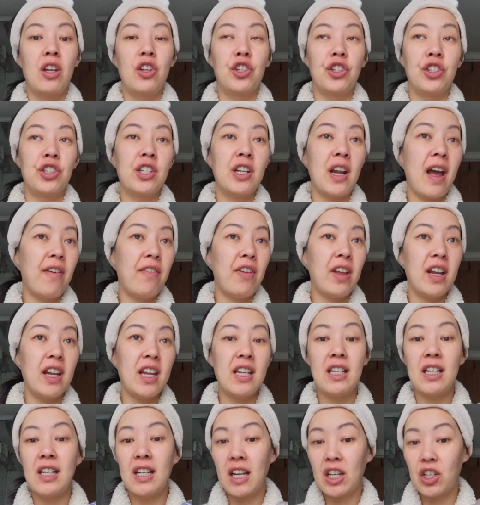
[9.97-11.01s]
doesn't have any
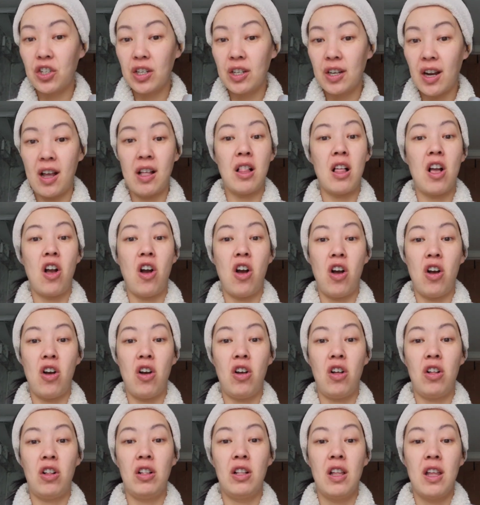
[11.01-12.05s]
denatured
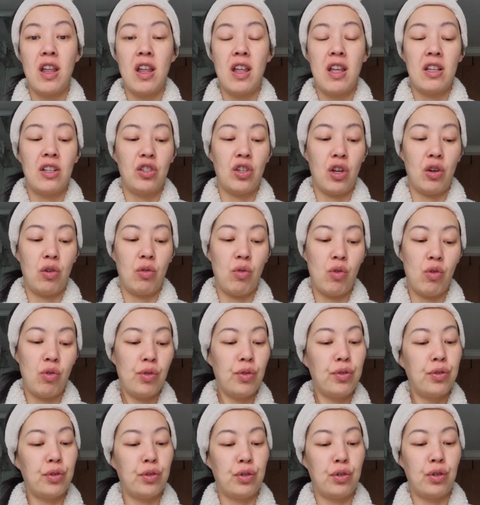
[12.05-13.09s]
alcohol, so
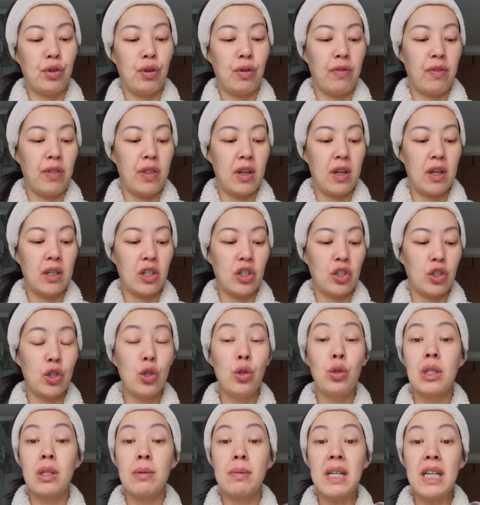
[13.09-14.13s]
all the stuff that
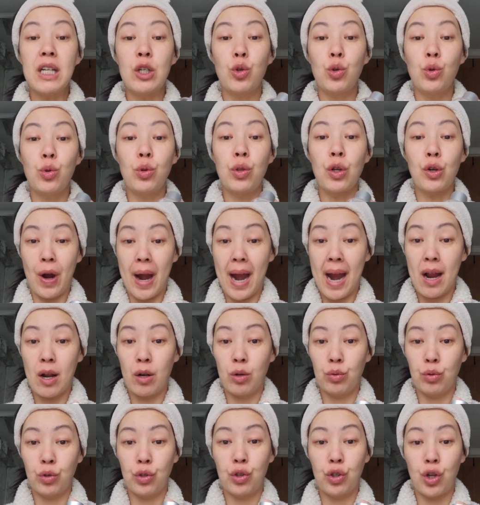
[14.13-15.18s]
suits me to the
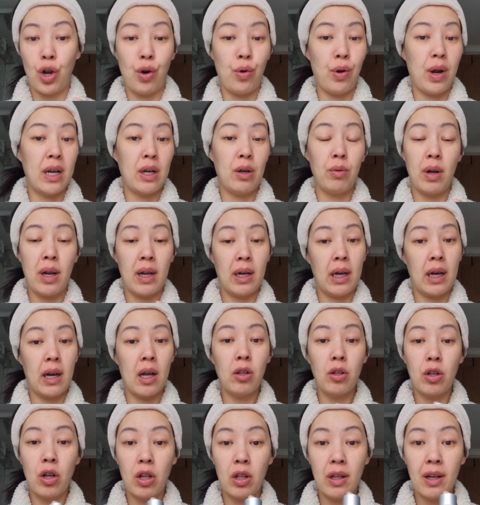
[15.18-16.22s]
ground. So I don't like
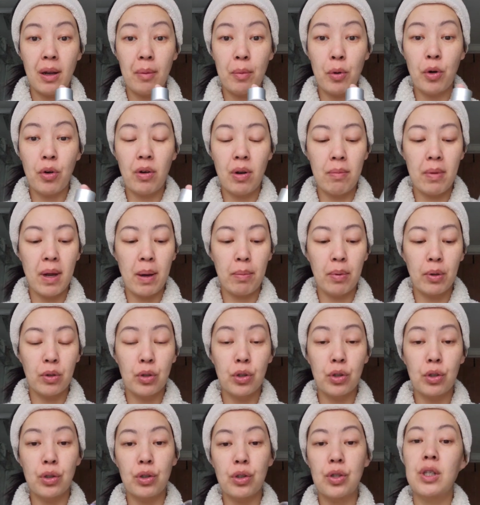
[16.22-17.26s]
alcohol anymore in my
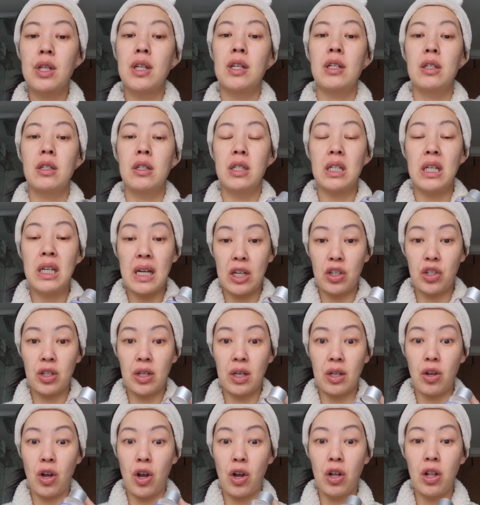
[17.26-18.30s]
products, denatured
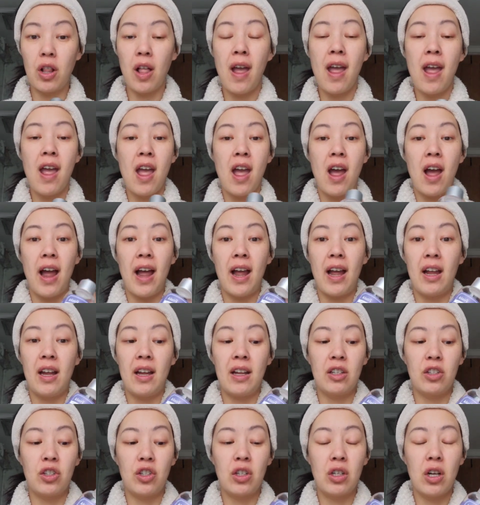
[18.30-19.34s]
alcohol,
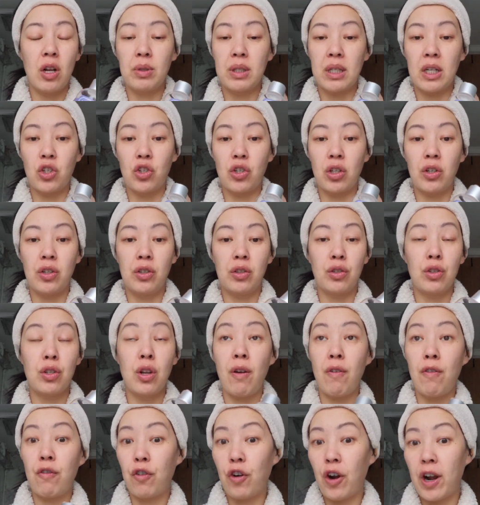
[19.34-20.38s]
and no essential oils,
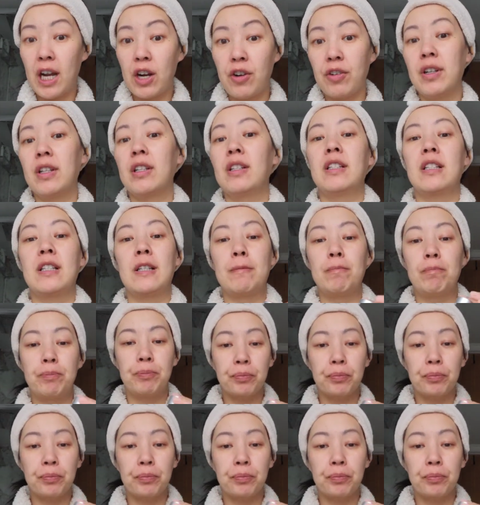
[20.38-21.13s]
no fragrance,